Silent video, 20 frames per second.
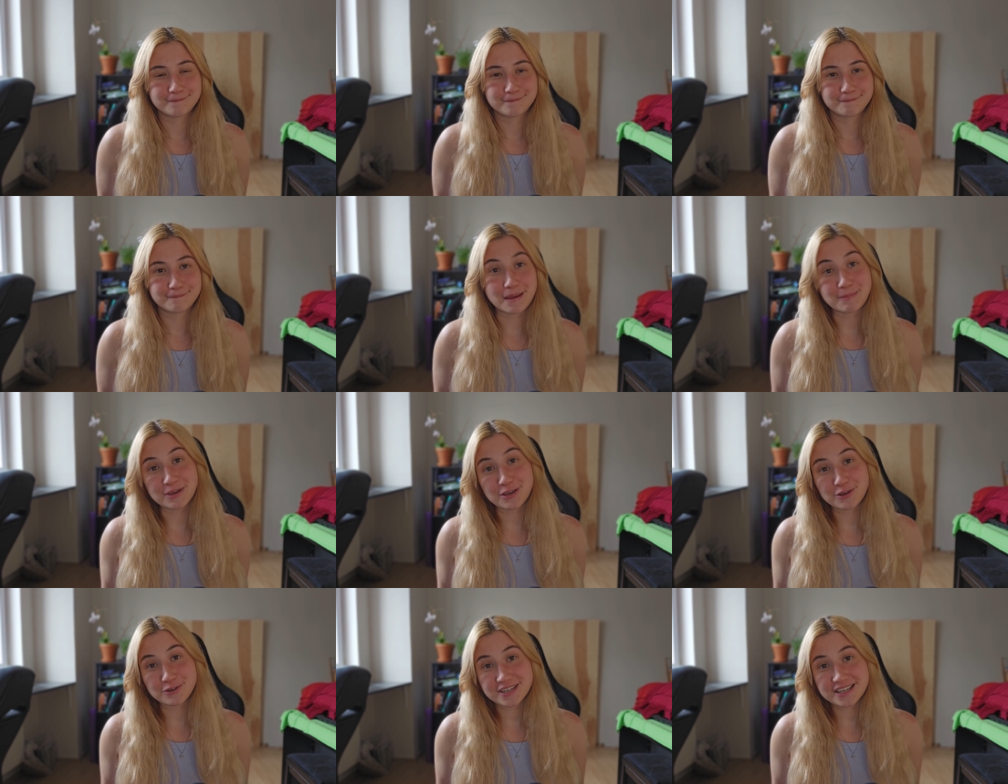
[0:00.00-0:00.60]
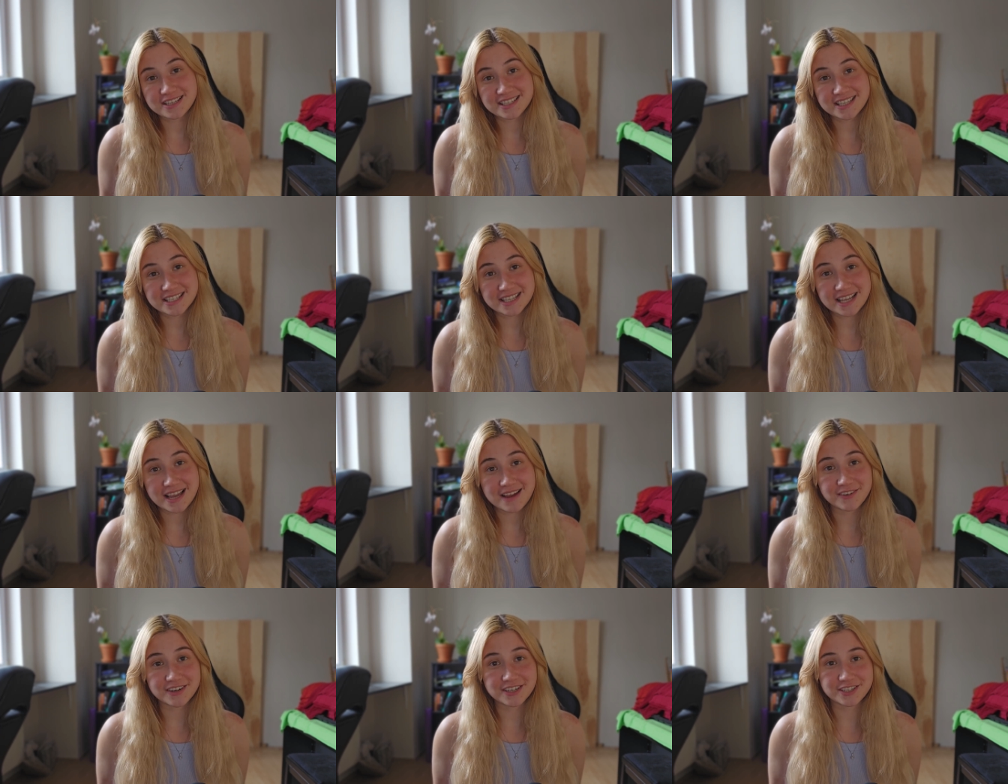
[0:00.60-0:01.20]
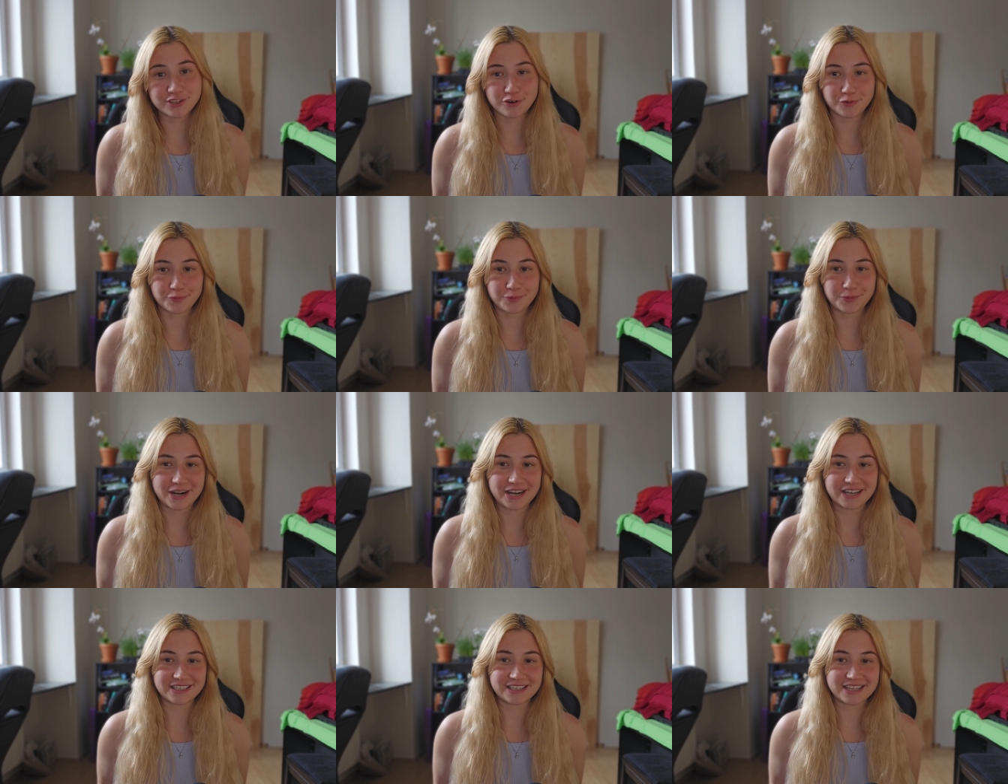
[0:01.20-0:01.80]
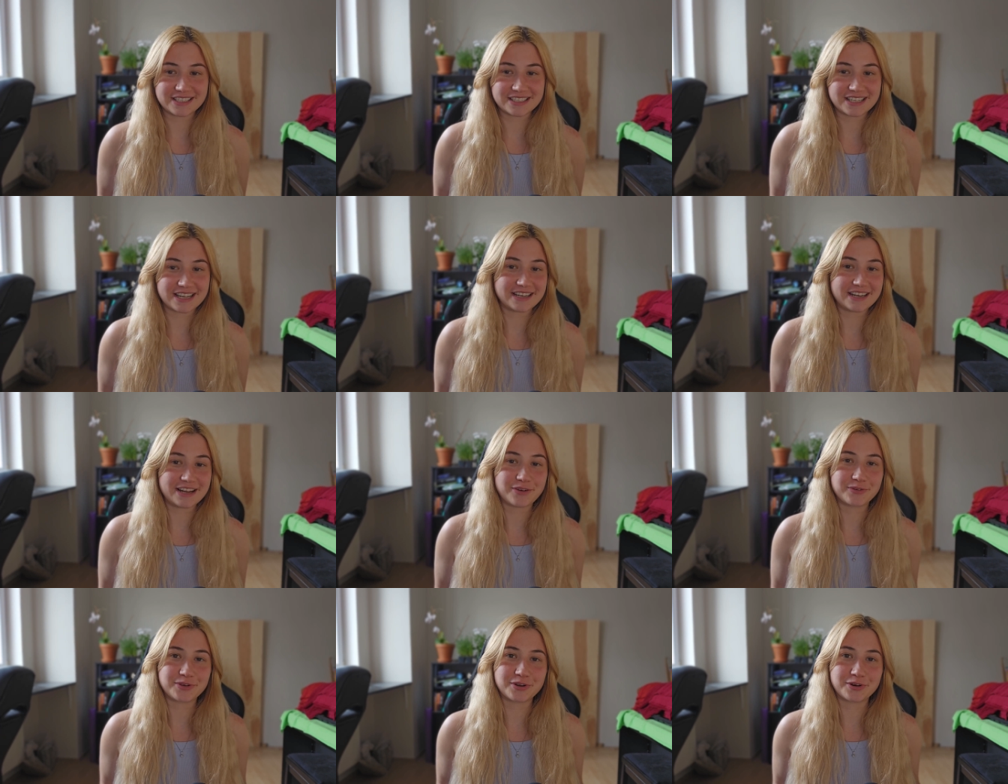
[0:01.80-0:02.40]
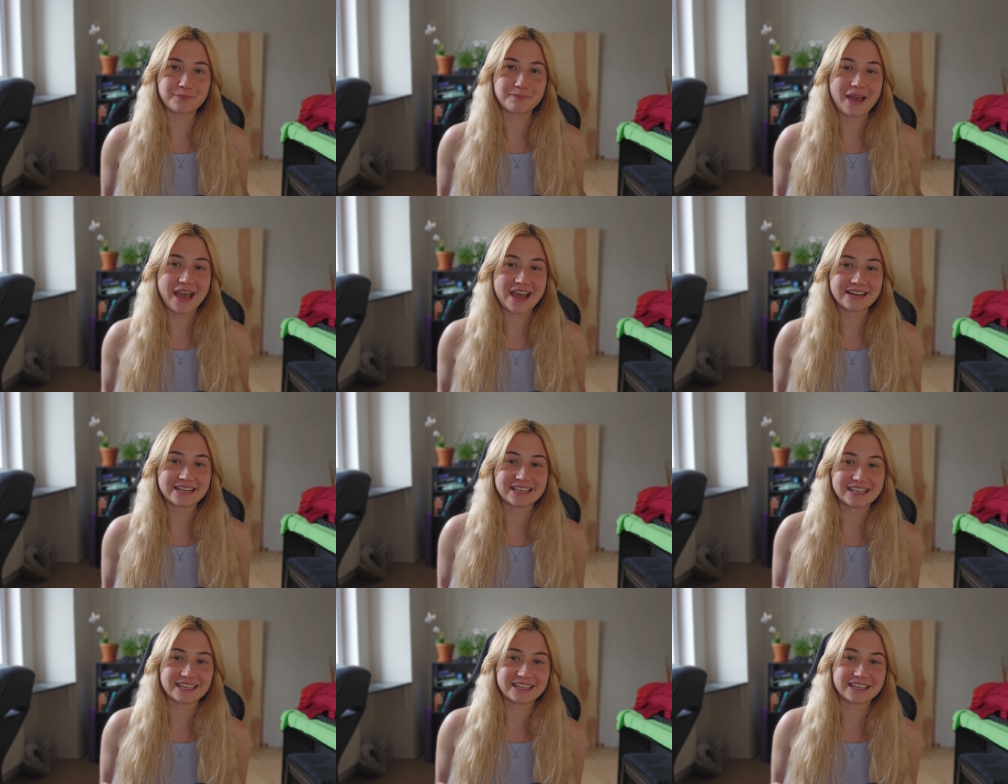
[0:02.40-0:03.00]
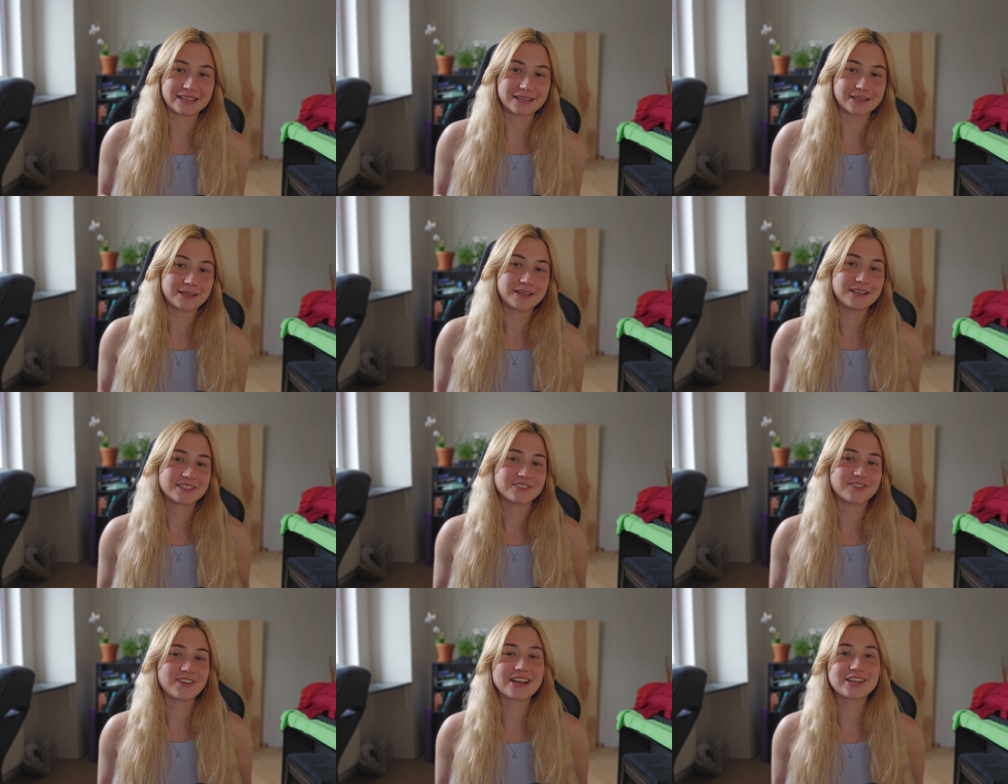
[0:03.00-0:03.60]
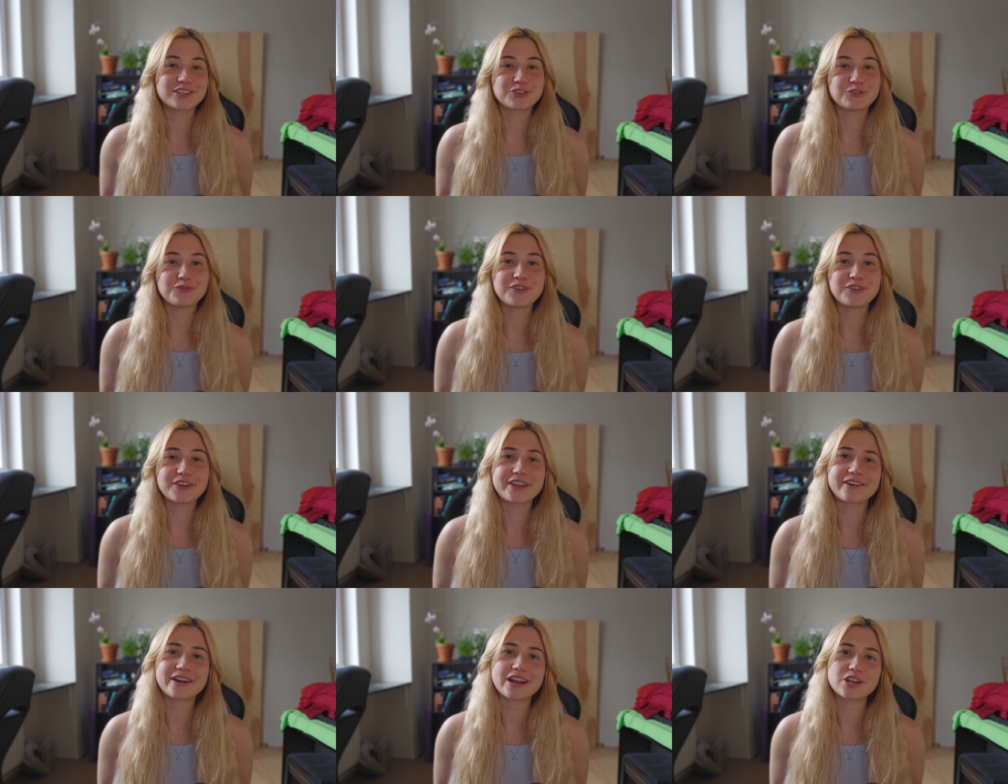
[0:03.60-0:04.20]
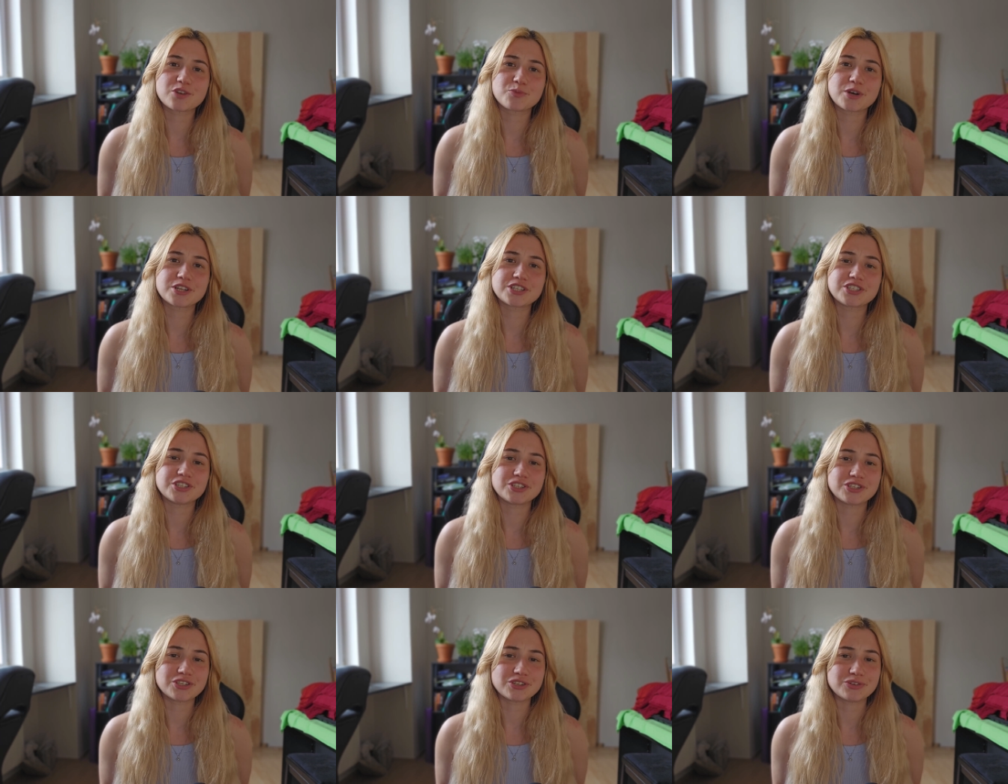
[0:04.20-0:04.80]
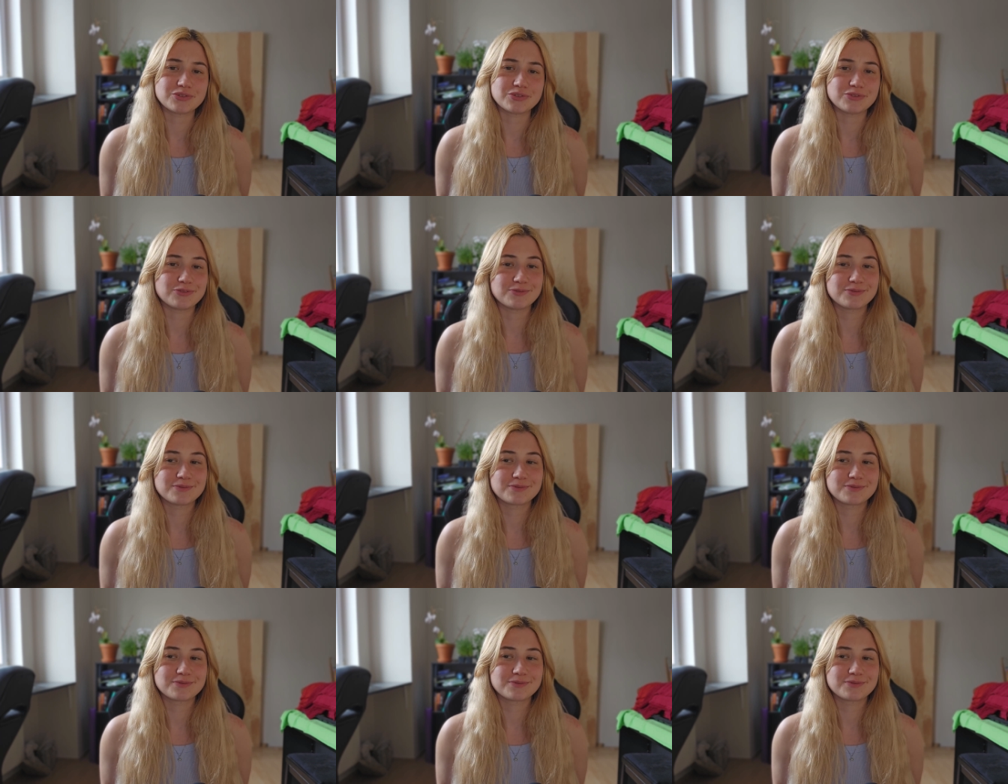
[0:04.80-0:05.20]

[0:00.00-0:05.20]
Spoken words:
Maybe you just discovered you're pregnant and now you're panicking, trying to figure out what to do.